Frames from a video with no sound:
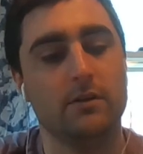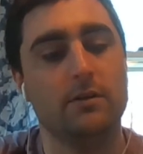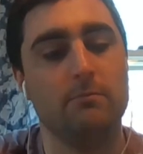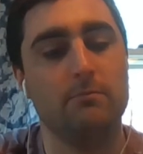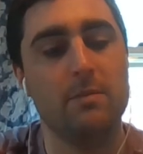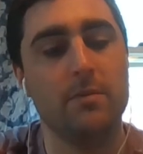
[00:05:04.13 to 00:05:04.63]

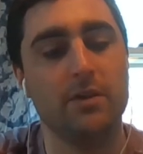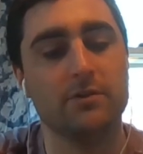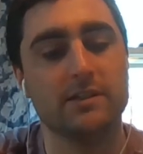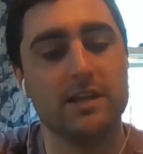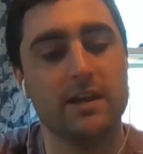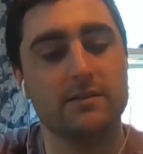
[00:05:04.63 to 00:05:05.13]
my mother
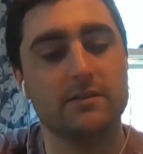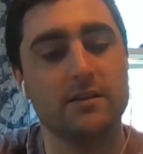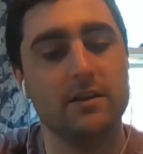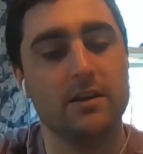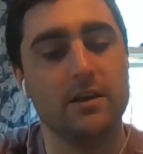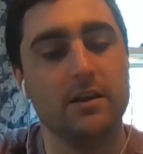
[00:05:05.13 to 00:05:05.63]
says.
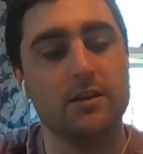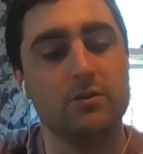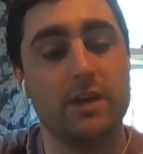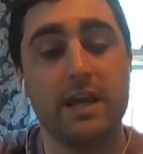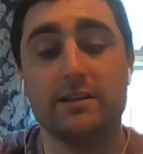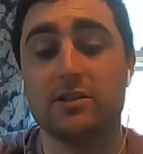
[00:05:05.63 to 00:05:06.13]
You
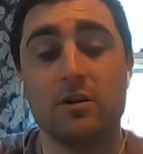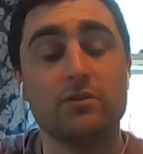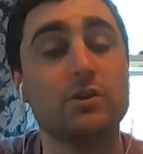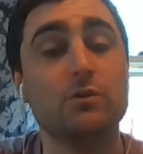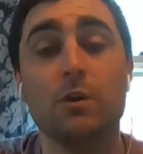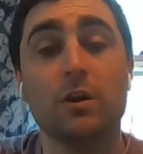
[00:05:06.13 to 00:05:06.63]
can't start
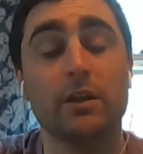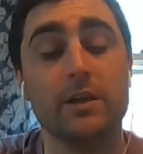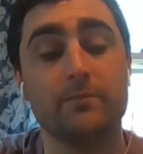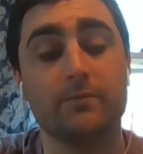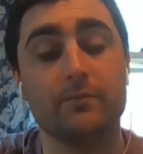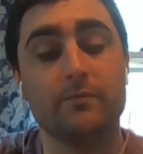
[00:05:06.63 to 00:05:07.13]
too
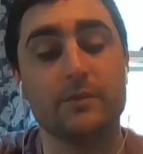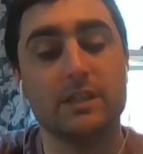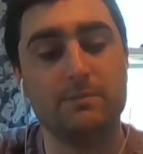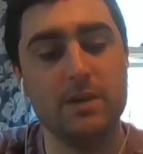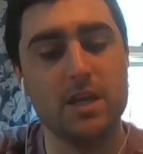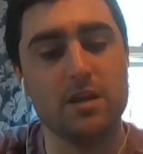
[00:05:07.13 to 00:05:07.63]
early.
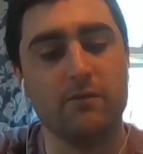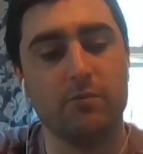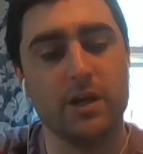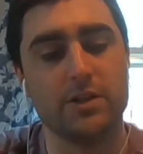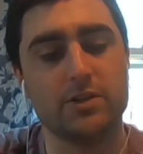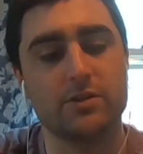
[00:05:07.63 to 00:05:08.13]
Speaking of
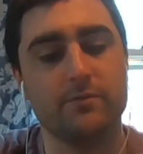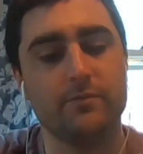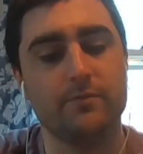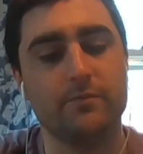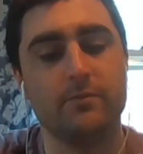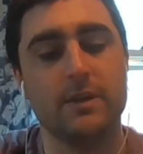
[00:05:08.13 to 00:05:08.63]
which,
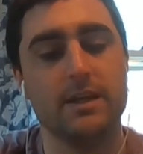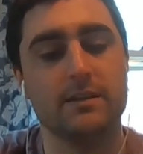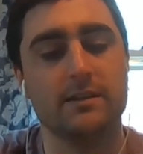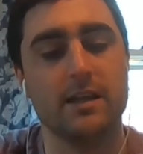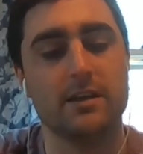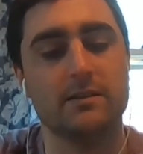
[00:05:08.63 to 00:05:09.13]
he
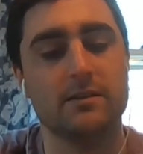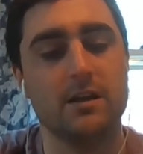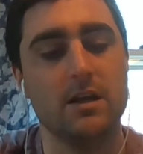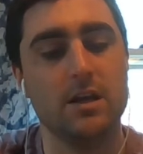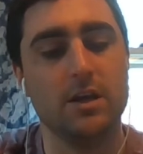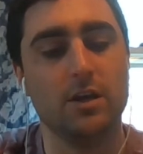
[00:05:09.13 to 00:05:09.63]
says,
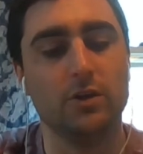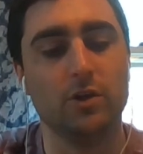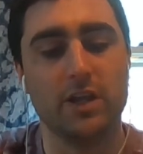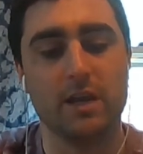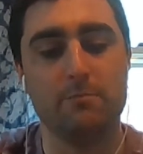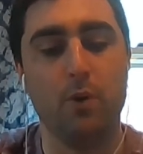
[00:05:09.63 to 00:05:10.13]

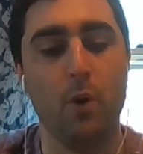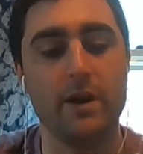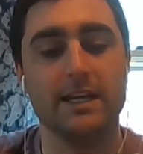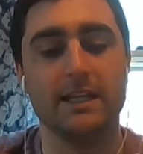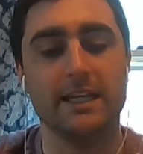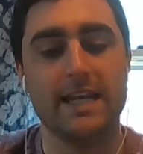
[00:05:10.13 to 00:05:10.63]
looking
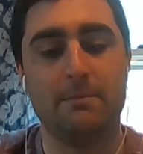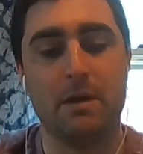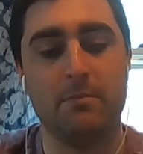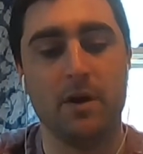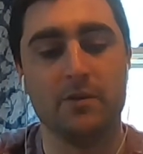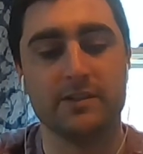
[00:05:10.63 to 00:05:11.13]
pointedly at my
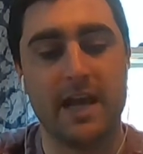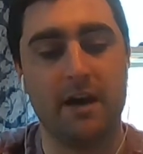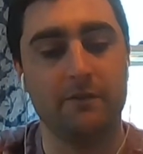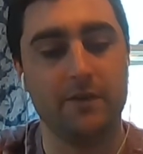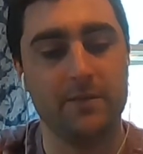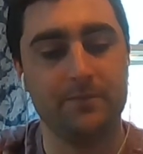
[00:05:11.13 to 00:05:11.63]
mother's
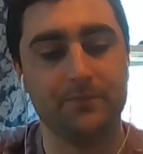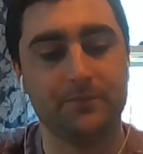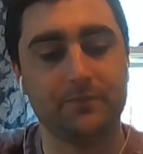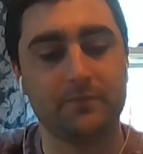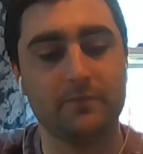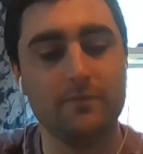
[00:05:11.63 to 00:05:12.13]
outfit,
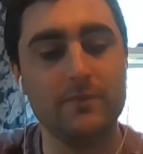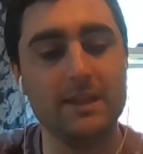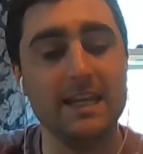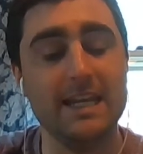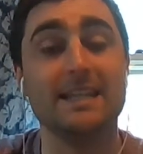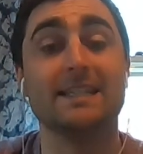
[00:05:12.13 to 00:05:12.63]

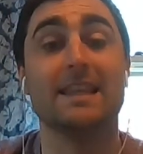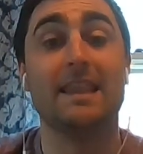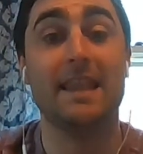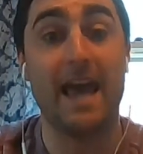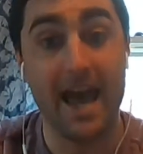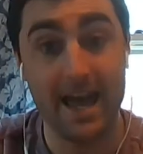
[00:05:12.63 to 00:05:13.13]
is
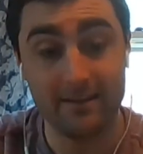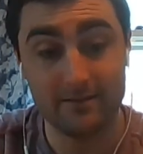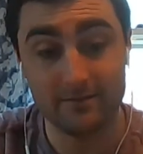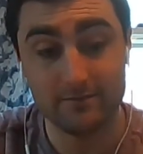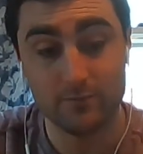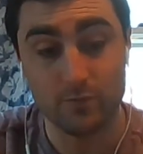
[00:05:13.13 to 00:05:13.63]
that
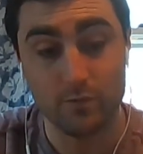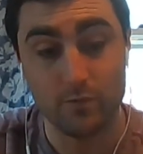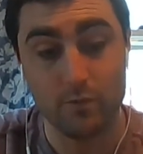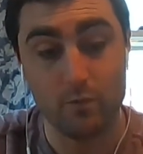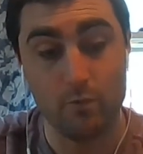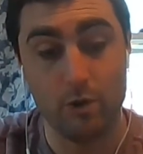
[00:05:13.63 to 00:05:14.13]

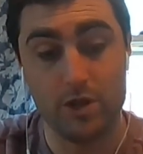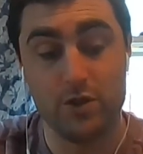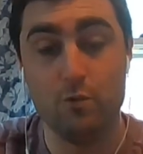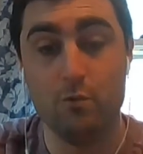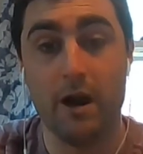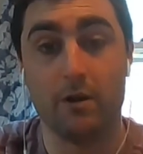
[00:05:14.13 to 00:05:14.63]
what
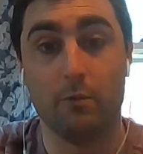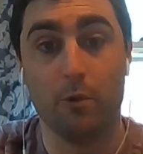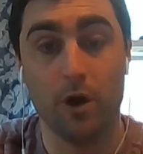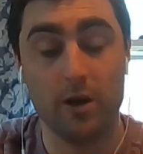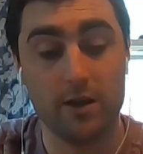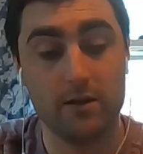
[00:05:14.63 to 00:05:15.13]
you wear to
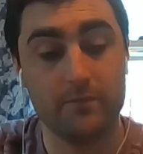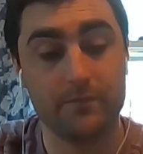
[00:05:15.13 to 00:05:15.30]
work?